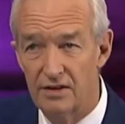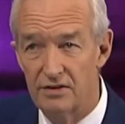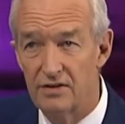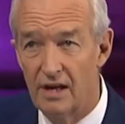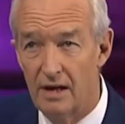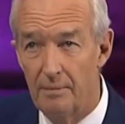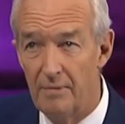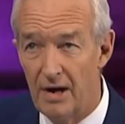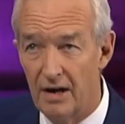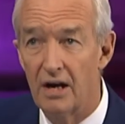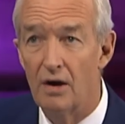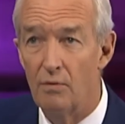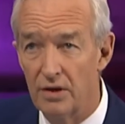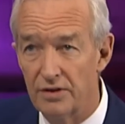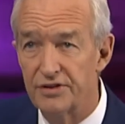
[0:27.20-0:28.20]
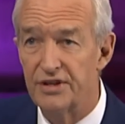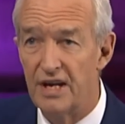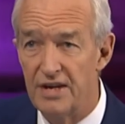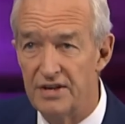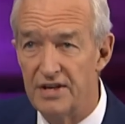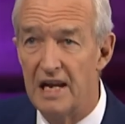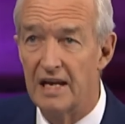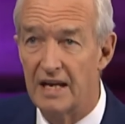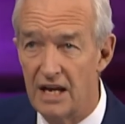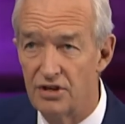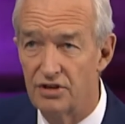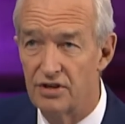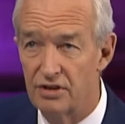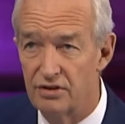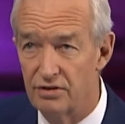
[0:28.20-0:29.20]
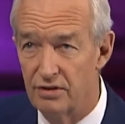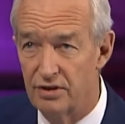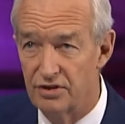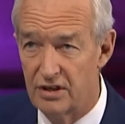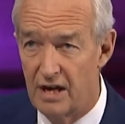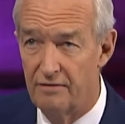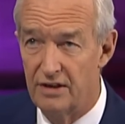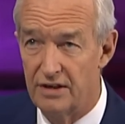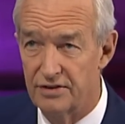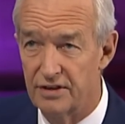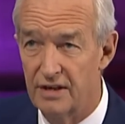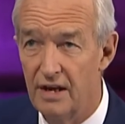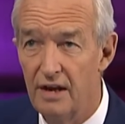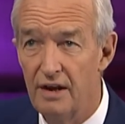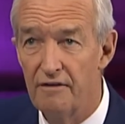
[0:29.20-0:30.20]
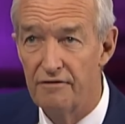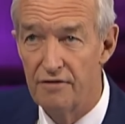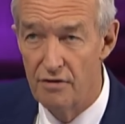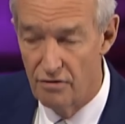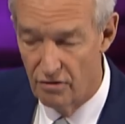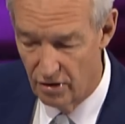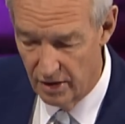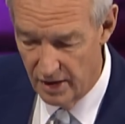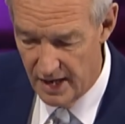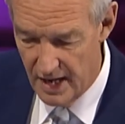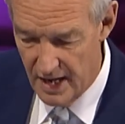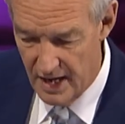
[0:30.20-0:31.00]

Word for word: that uh, America will send a delegation to the Chavez funeral.